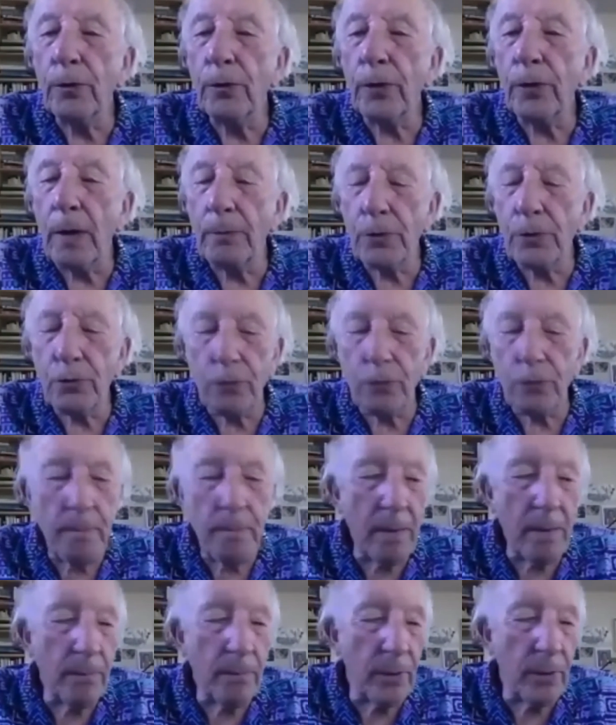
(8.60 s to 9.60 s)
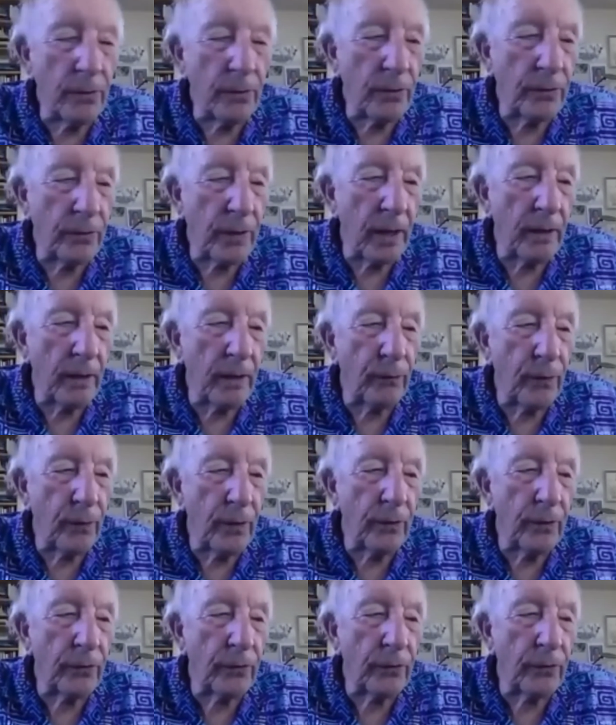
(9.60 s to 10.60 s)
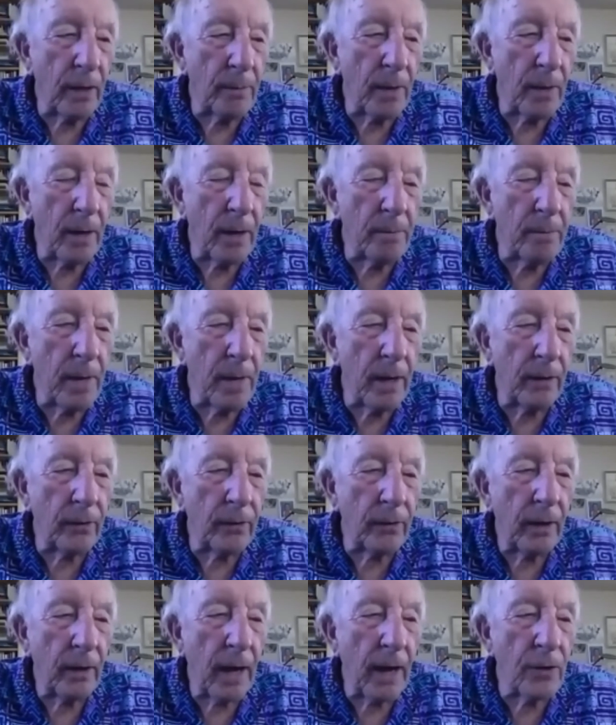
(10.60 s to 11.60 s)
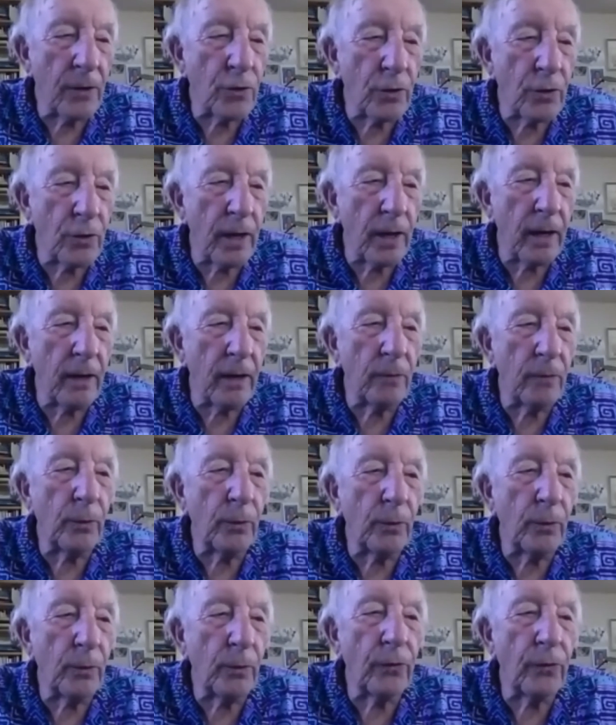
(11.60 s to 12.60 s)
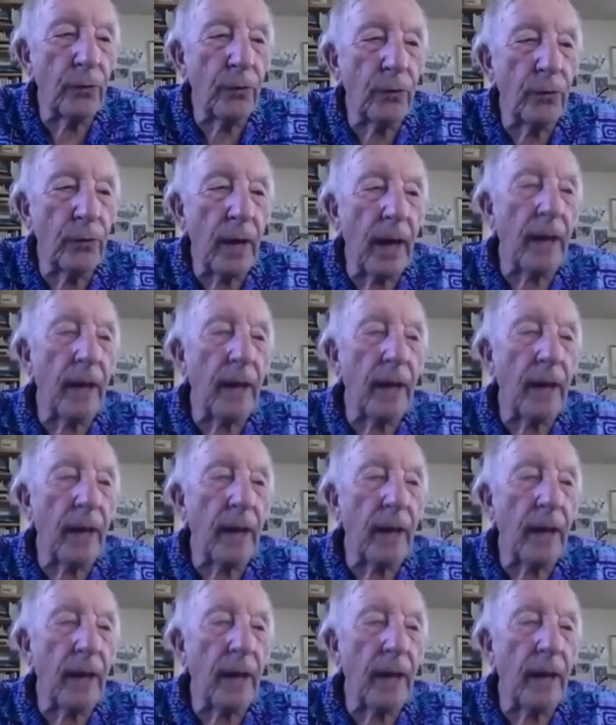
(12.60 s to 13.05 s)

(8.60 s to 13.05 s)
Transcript: was remembering today the first time I met Adrienne was at